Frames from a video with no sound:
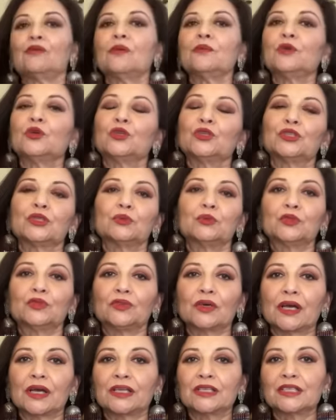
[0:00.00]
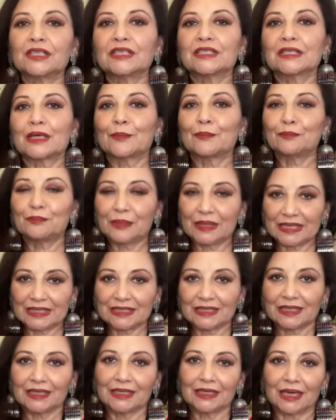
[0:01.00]
I'm going to move on to some
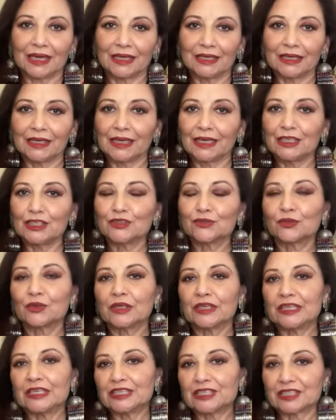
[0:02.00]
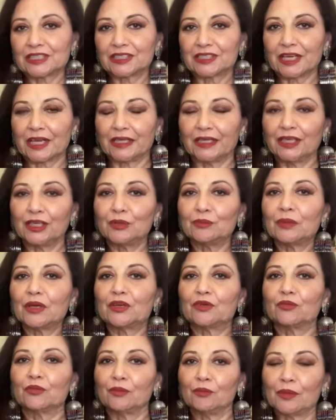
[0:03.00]
basic guidelines for each ascendant,
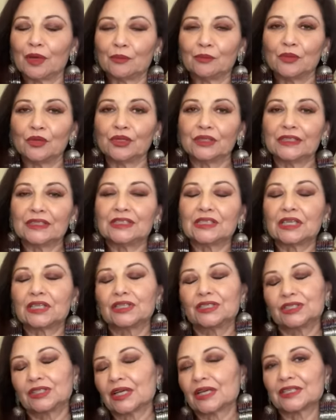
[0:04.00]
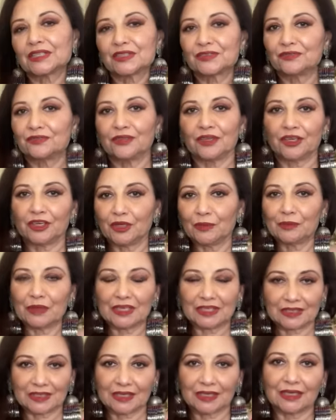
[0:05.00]
but remember these are just very
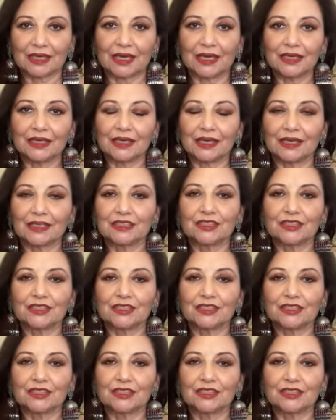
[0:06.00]
basic guidelines.